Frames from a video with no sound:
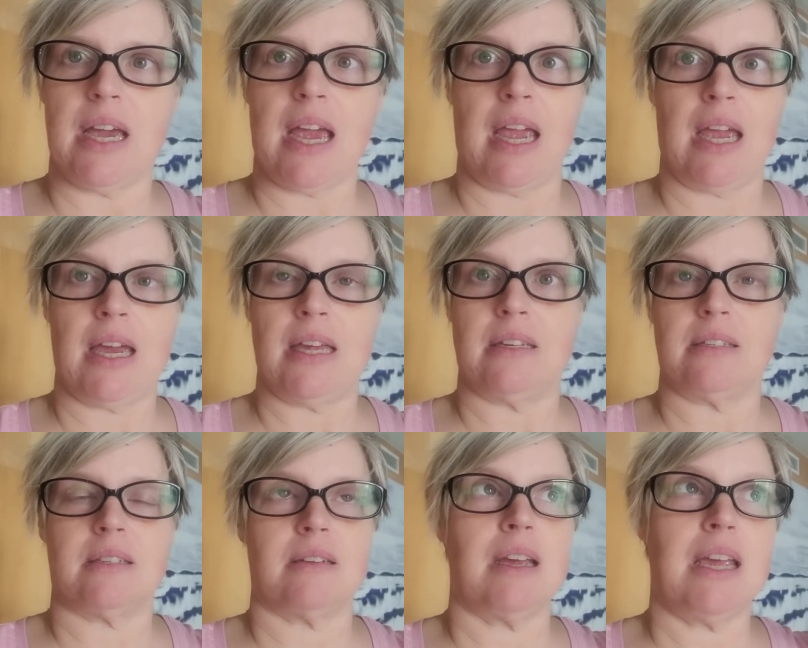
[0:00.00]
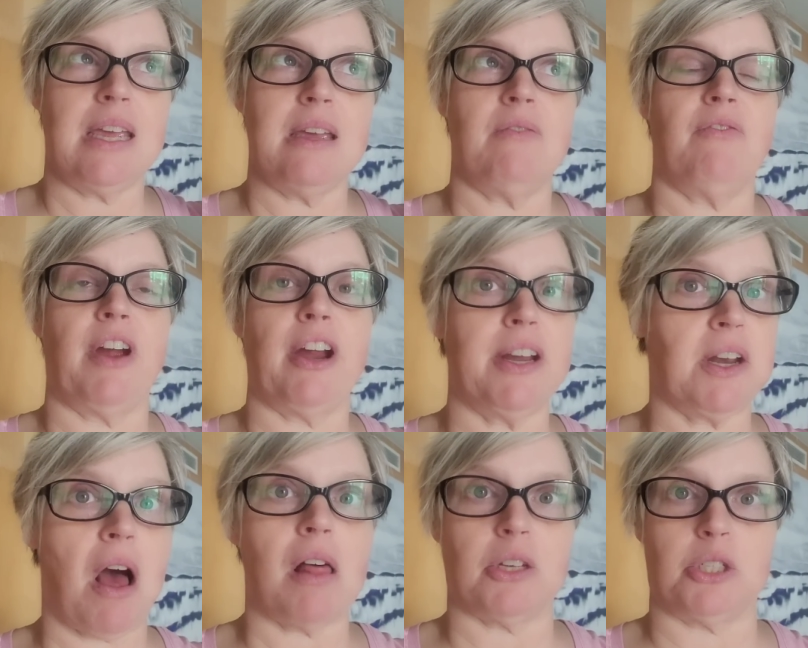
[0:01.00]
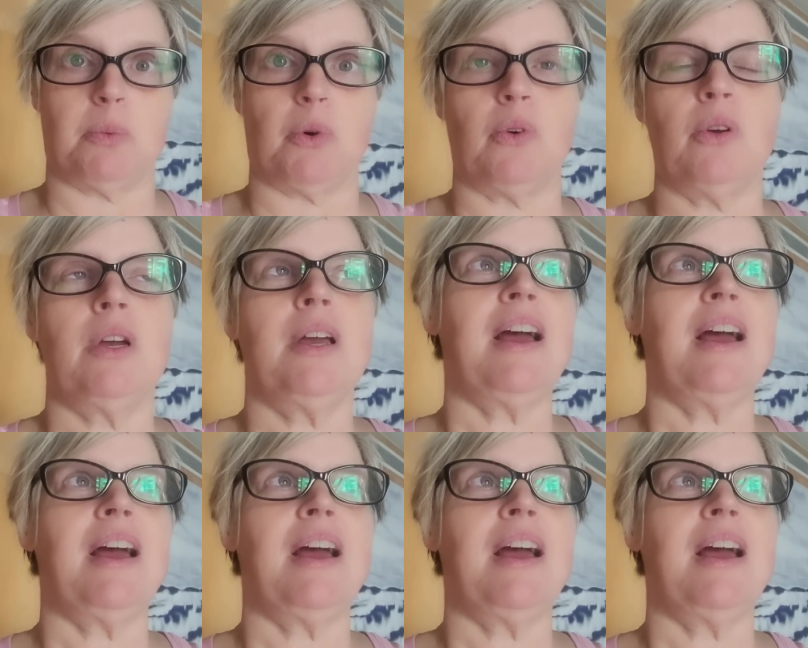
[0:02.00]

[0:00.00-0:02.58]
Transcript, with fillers: and he very knowledgeable.